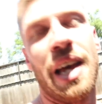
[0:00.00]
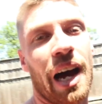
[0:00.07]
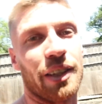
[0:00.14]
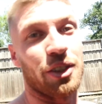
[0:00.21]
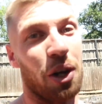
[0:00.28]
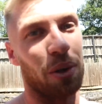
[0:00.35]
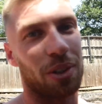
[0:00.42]

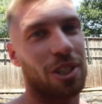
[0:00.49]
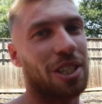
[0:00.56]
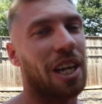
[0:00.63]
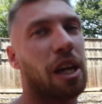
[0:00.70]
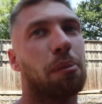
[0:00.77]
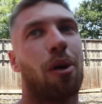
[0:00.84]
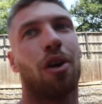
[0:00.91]
I don't know, the
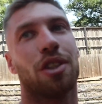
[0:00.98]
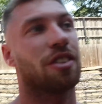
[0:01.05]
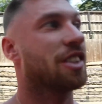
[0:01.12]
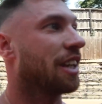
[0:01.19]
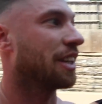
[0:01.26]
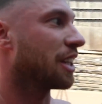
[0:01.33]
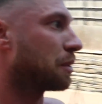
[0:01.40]
CA boys have
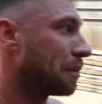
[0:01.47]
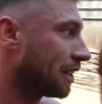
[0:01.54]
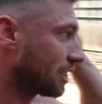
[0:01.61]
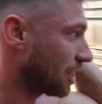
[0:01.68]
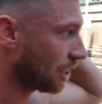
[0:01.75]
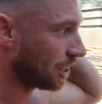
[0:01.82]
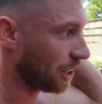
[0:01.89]
said this
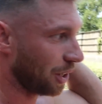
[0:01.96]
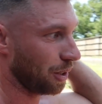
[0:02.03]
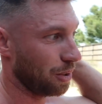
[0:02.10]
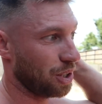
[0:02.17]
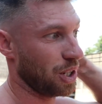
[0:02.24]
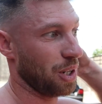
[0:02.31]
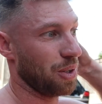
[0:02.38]
makes a
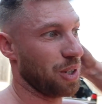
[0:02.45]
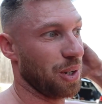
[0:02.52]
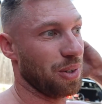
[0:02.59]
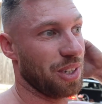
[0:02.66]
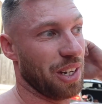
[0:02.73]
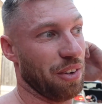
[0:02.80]
huge, huge, huge